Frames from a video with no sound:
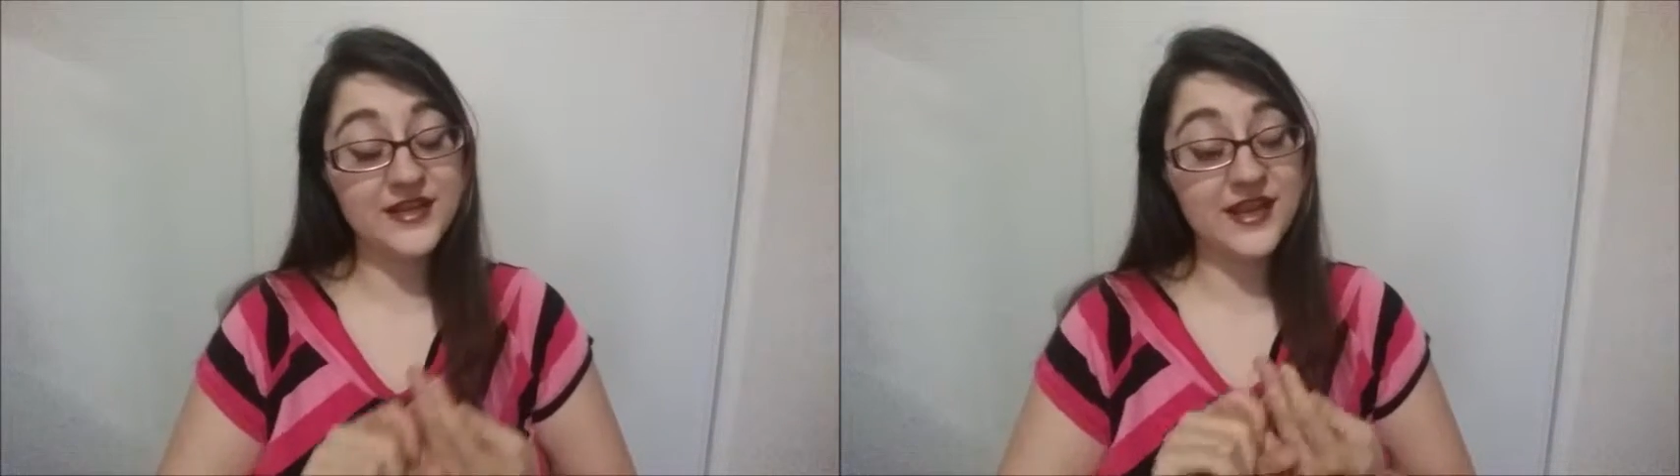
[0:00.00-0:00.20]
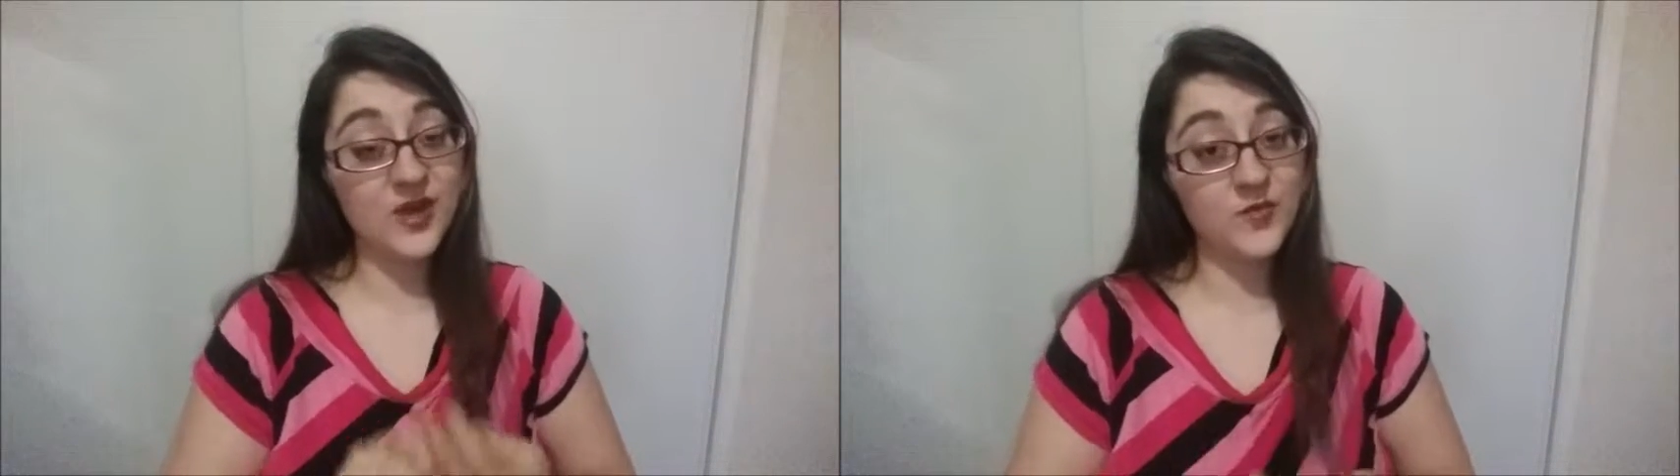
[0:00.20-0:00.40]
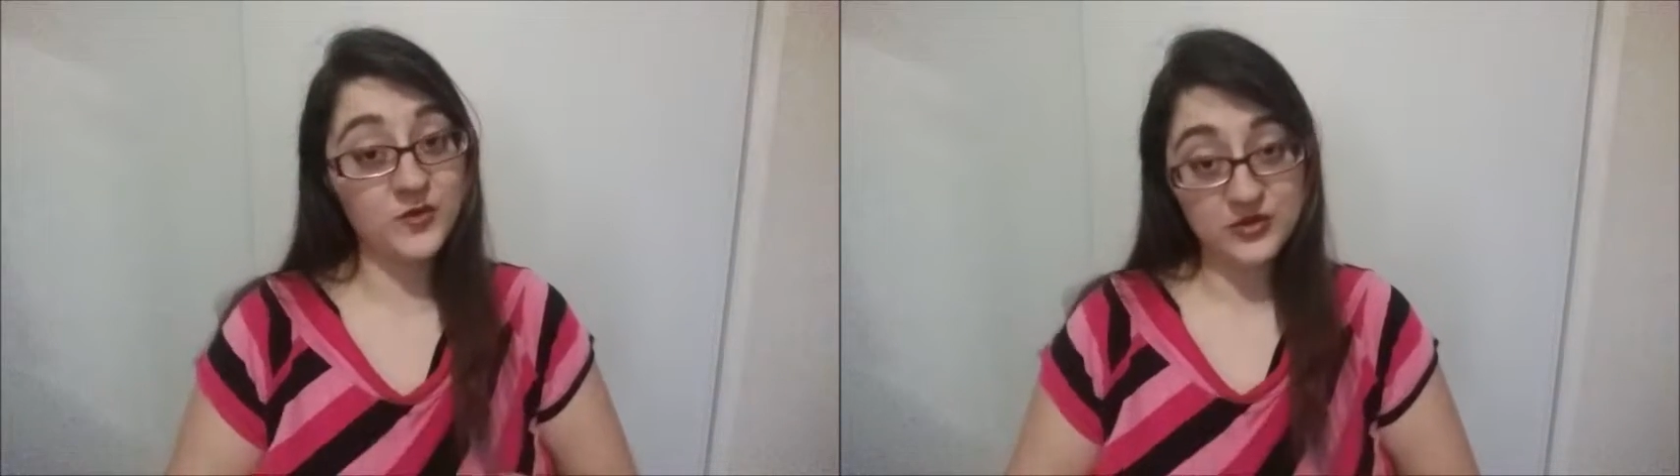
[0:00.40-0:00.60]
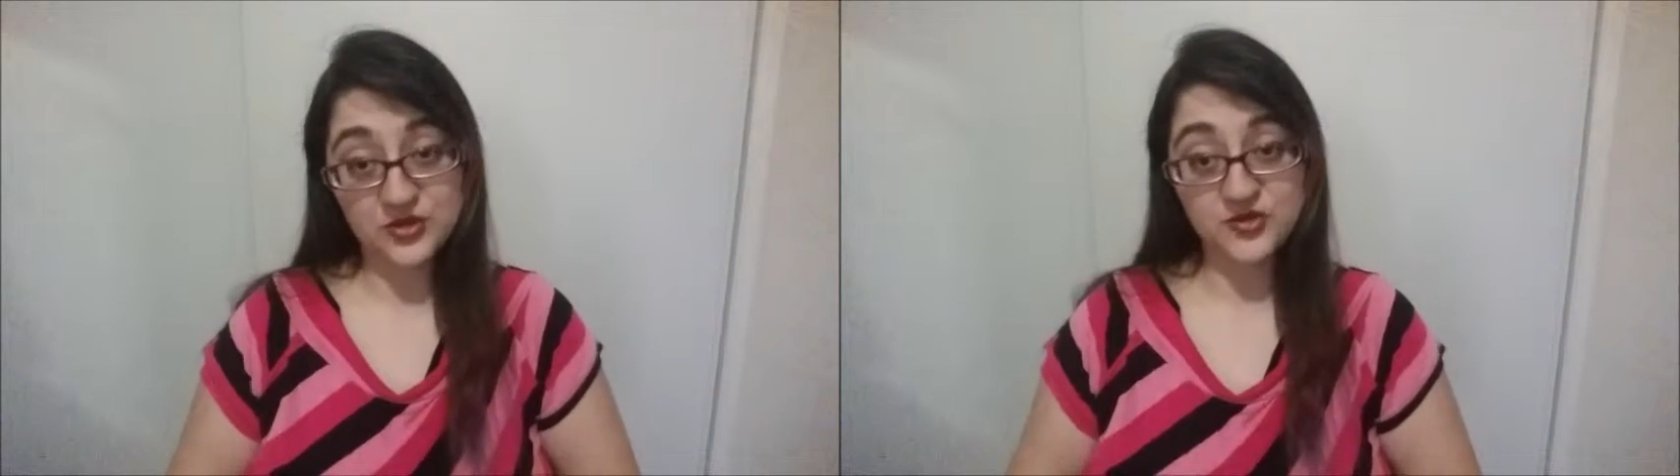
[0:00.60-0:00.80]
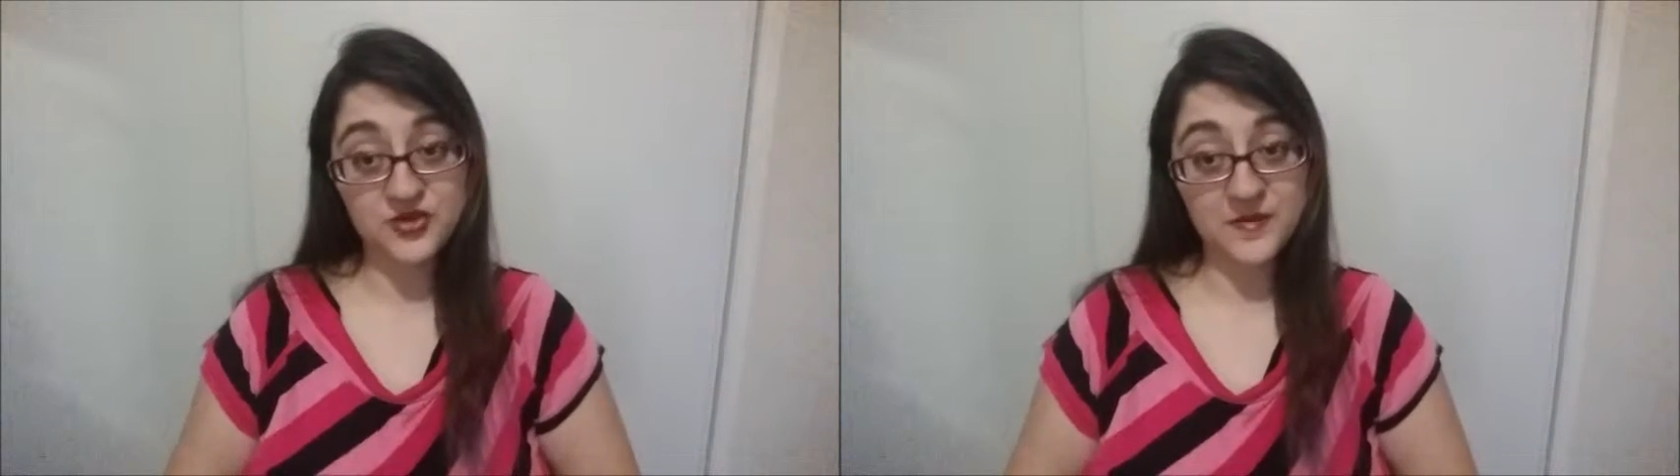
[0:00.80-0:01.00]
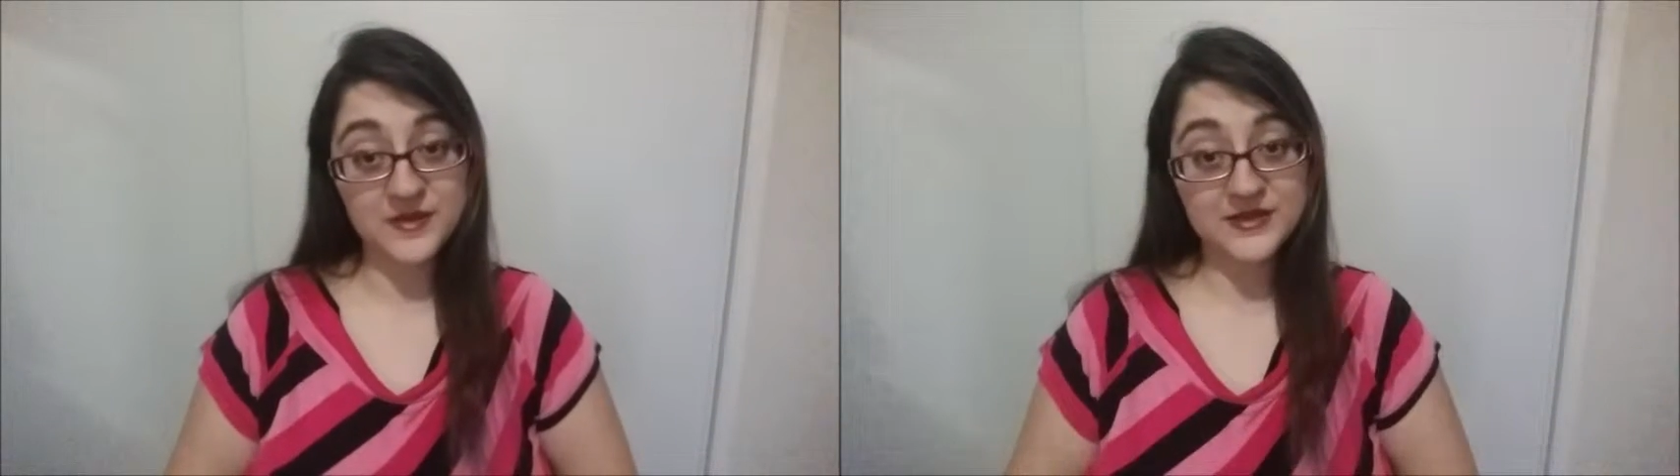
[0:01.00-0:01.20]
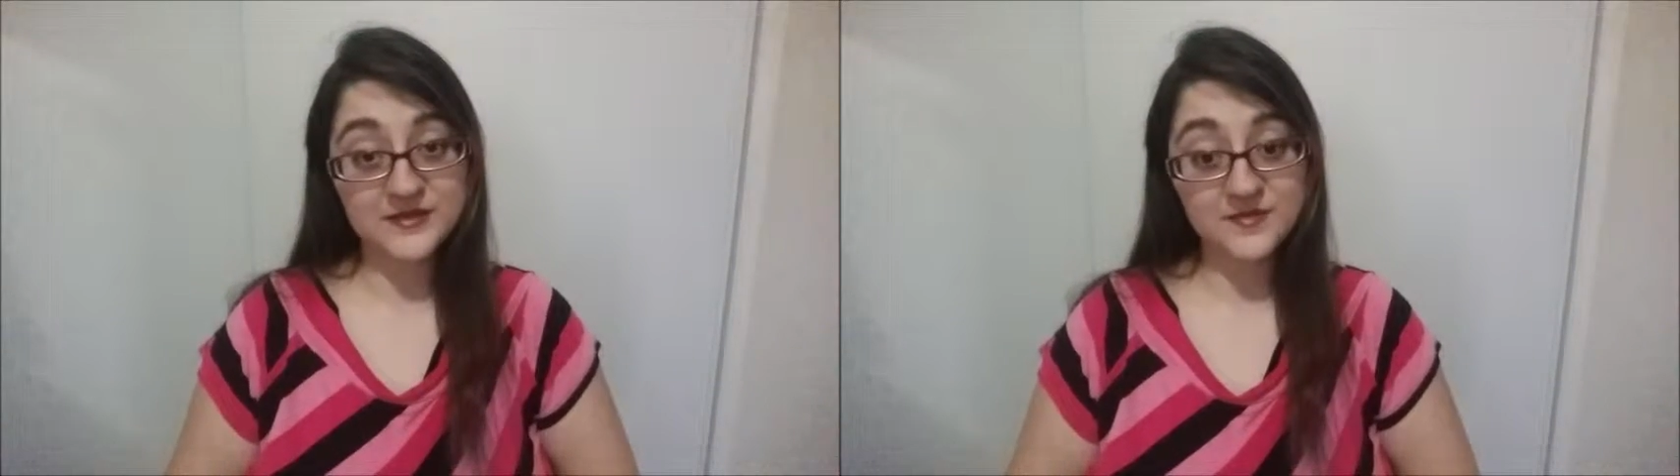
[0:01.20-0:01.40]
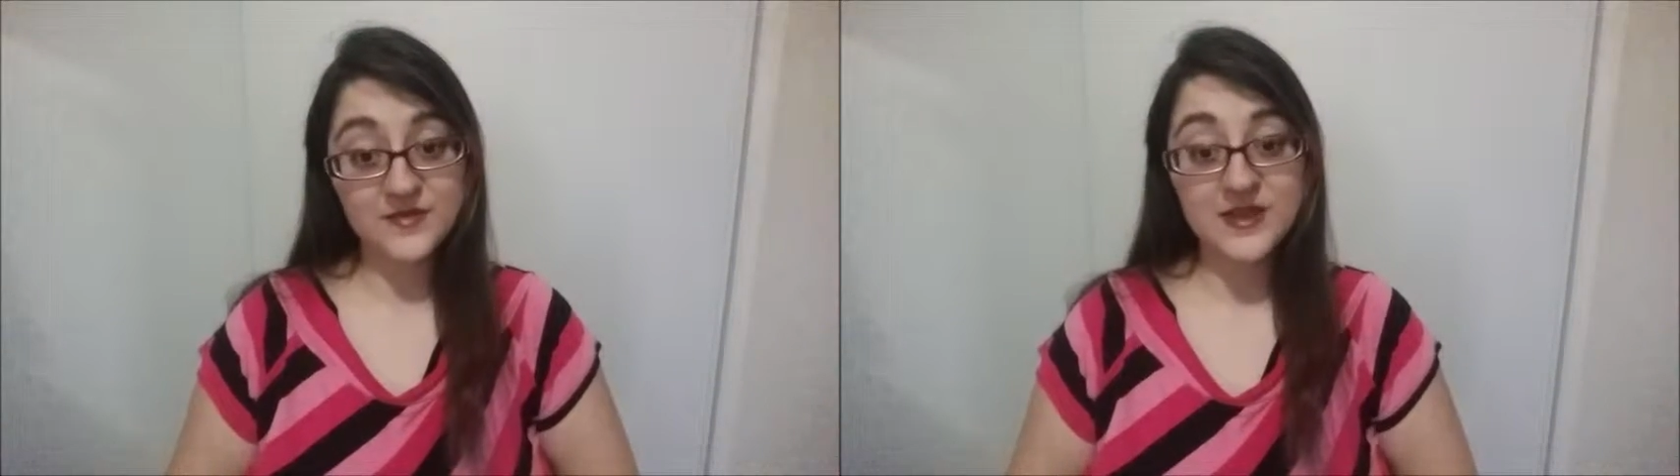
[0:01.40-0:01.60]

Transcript: can help you in your treatment.